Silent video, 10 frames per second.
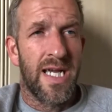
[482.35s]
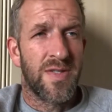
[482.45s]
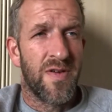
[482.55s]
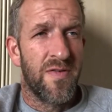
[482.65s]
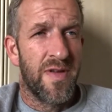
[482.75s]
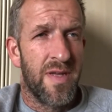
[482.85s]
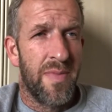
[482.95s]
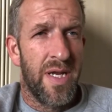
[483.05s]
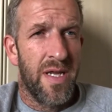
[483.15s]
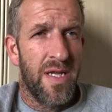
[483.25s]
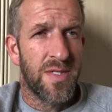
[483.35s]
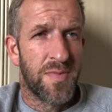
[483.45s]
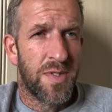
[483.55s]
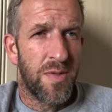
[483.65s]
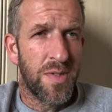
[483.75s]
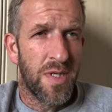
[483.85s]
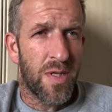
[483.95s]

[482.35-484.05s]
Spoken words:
so we've made a substitution at the